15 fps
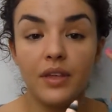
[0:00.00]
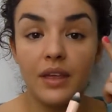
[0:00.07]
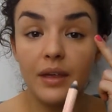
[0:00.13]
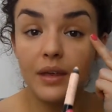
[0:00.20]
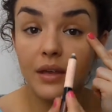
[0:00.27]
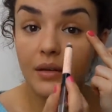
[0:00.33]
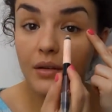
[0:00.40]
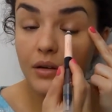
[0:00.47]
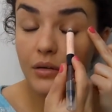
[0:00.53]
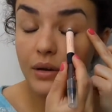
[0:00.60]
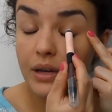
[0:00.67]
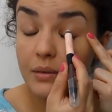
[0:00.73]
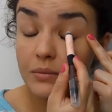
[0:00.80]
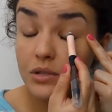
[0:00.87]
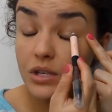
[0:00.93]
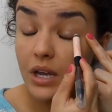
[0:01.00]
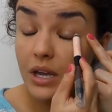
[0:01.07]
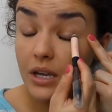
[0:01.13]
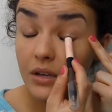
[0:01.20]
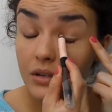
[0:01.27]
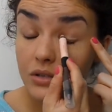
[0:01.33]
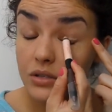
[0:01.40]
the cream
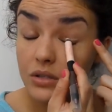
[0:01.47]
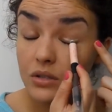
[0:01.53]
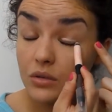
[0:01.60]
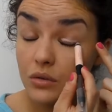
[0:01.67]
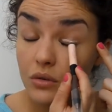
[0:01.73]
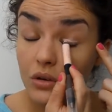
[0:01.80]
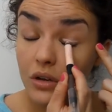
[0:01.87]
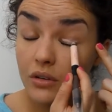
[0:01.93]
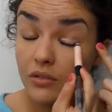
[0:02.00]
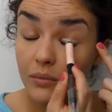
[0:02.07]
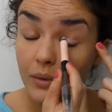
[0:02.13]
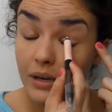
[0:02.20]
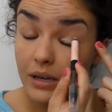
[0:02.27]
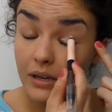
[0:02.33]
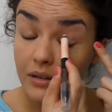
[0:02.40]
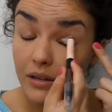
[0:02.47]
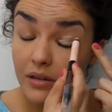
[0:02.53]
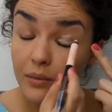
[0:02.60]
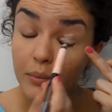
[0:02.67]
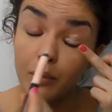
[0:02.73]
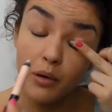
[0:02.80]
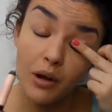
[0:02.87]
shade, just all over my lids
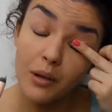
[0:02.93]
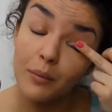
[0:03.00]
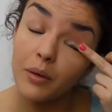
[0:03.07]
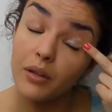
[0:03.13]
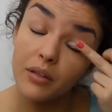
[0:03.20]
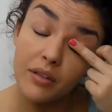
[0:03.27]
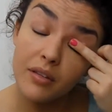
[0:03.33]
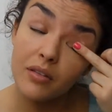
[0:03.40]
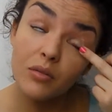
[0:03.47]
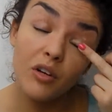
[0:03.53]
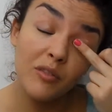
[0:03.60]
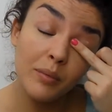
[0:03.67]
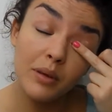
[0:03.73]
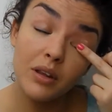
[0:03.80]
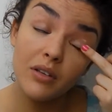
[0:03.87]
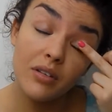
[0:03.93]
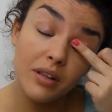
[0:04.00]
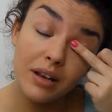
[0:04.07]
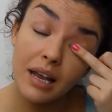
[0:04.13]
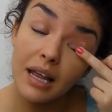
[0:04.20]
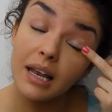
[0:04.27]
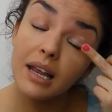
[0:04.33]
as a primer. This is what I've been
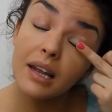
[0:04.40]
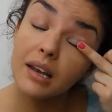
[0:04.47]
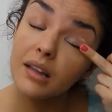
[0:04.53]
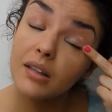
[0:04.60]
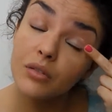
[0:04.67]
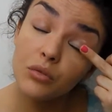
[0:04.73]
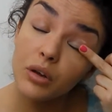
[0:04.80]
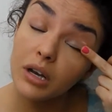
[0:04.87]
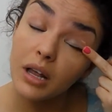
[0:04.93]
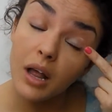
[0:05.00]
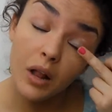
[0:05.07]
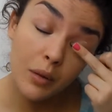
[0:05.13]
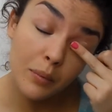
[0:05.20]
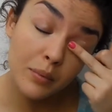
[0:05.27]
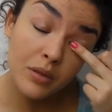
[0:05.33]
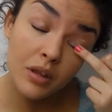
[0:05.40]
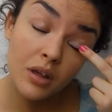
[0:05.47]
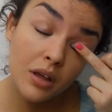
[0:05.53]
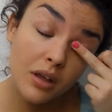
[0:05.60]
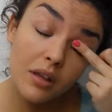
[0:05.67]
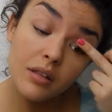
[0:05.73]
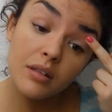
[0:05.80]
using lately, and it's really helped
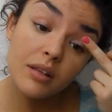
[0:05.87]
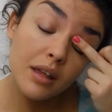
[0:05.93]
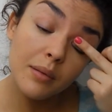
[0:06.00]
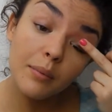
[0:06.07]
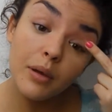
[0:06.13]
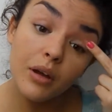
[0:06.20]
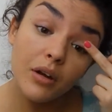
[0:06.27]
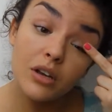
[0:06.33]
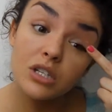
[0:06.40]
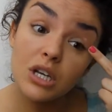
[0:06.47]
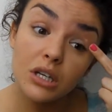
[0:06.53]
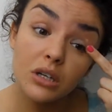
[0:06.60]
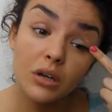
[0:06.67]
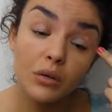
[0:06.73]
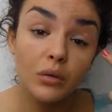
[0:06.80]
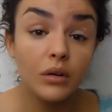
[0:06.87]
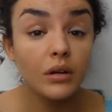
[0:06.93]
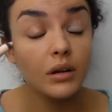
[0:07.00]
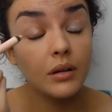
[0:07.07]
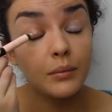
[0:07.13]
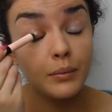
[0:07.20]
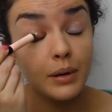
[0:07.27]
to keep my eyeshadow
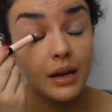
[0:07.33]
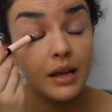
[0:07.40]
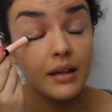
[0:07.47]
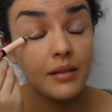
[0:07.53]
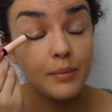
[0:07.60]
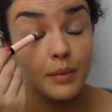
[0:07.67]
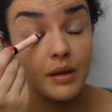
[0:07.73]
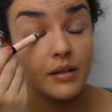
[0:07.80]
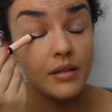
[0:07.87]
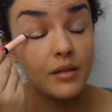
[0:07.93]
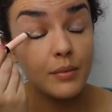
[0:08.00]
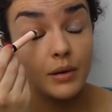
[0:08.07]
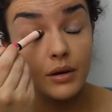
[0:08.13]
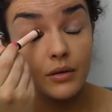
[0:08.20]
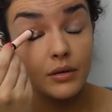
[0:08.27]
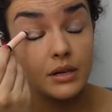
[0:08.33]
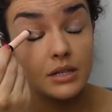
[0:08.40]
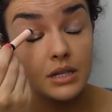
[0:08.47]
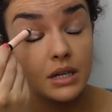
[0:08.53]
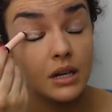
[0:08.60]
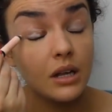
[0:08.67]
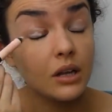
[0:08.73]
in place because it's been
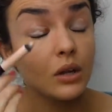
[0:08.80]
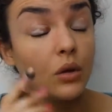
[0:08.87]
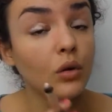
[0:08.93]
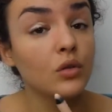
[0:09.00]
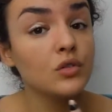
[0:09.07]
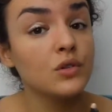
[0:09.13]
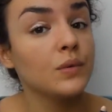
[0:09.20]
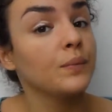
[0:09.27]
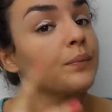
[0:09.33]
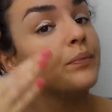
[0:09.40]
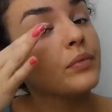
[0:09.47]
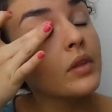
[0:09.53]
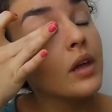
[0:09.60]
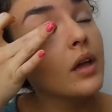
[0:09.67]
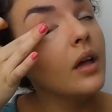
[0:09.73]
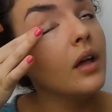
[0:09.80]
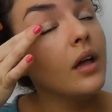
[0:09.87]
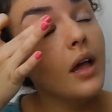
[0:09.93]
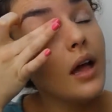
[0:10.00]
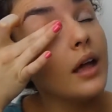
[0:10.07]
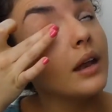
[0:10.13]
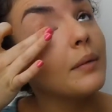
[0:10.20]
creasing a lot.
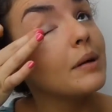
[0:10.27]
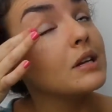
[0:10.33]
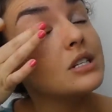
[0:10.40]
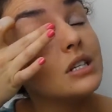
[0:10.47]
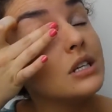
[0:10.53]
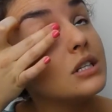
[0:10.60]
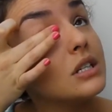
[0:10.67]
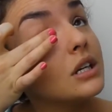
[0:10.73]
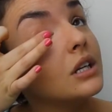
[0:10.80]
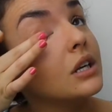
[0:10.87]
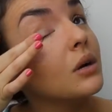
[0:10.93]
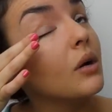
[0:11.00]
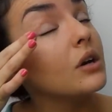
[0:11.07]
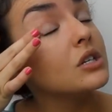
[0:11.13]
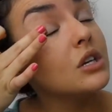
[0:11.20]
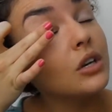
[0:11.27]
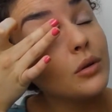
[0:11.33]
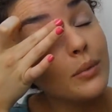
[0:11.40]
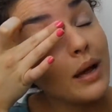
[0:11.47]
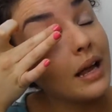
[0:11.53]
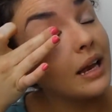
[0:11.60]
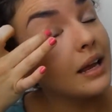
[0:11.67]
And I'm actually using a new
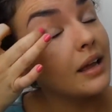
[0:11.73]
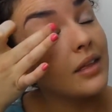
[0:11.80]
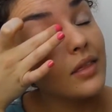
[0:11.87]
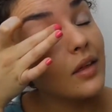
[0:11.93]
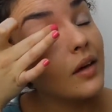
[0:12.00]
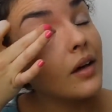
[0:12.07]
eyeshadow palette